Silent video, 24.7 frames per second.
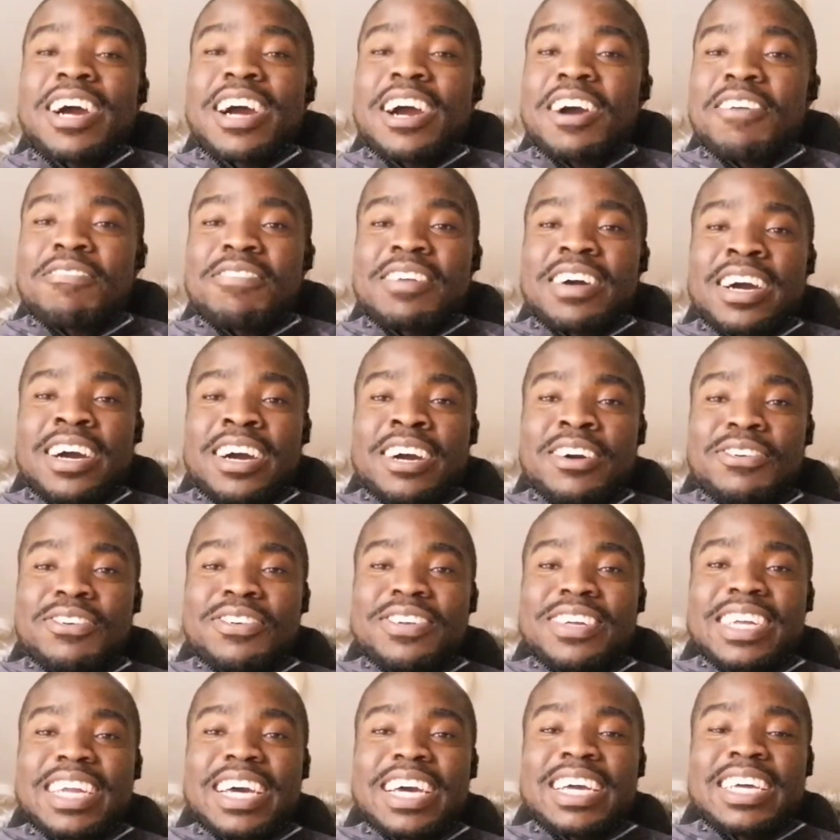Have a
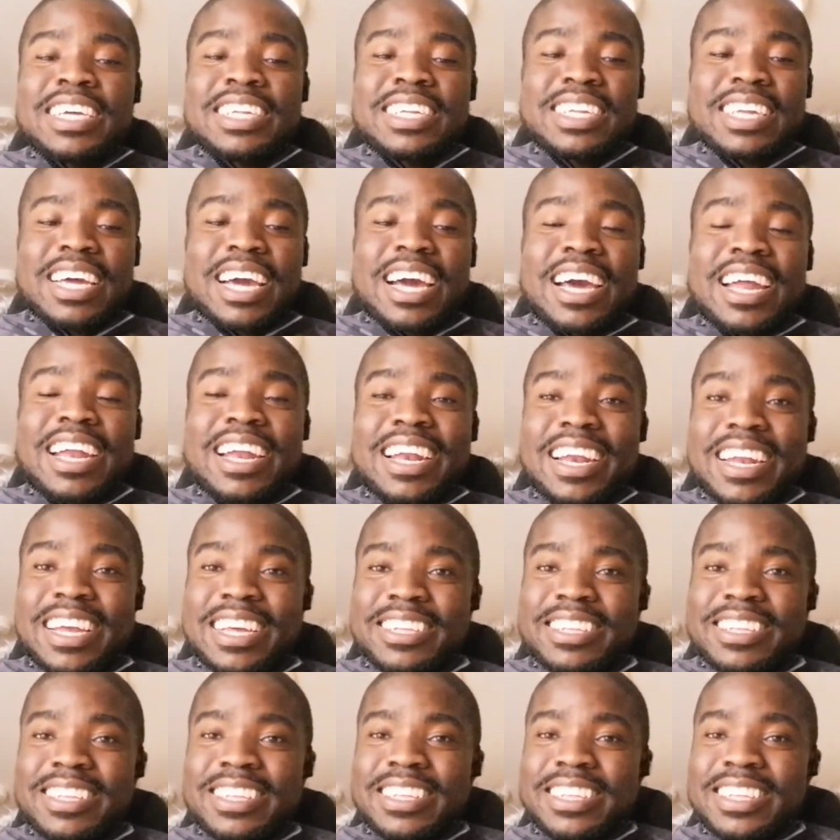good night, and
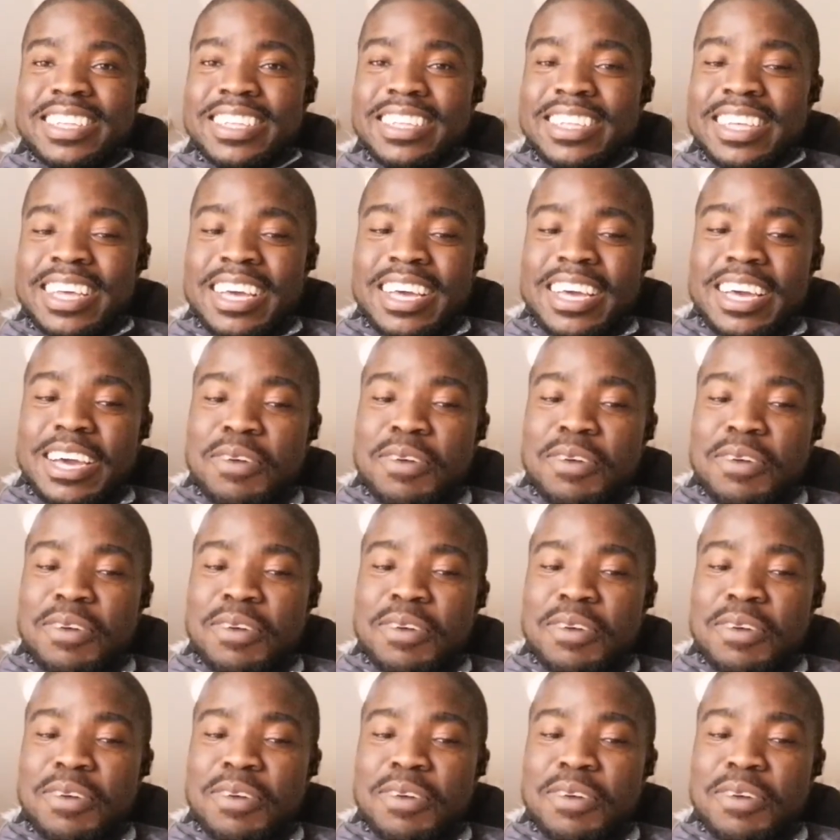let's